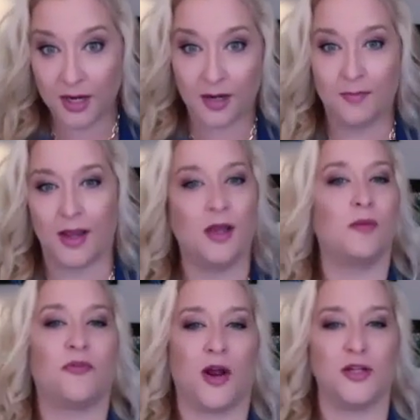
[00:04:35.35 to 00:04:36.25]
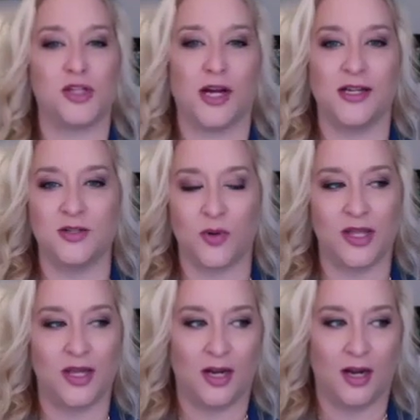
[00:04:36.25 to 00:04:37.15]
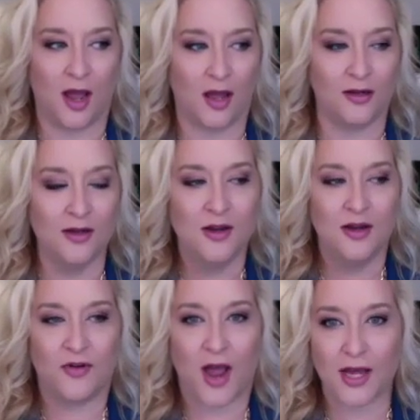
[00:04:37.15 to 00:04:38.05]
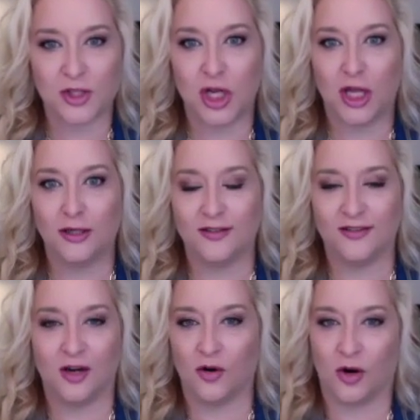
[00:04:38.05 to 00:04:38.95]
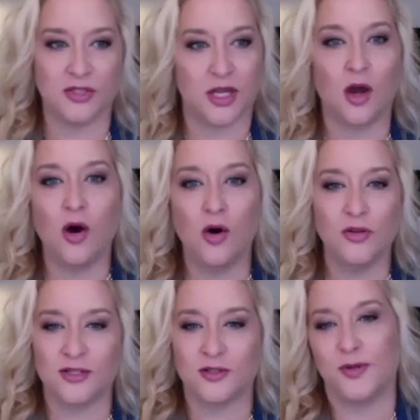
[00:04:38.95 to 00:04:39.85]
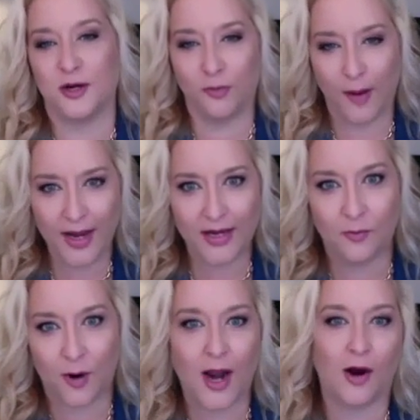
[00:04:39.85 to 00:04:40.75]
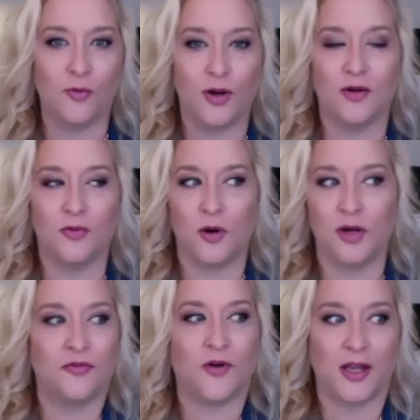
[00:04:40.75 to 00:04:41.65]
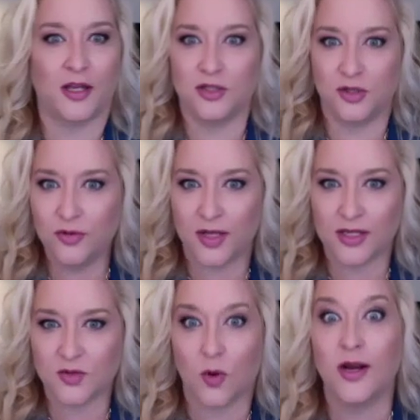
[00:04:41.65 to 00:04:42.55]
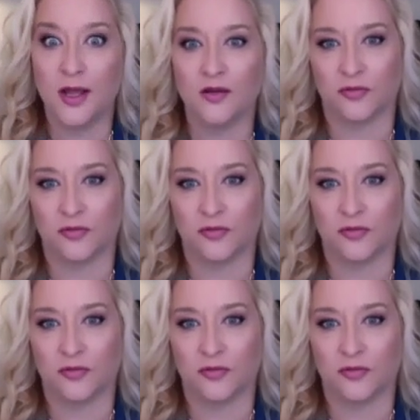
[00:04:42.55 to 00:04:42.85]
It had a makeup franchise with it. It had fashion, you know, and I was like, oh, this will be great. Wow, what what if I could do this? What if?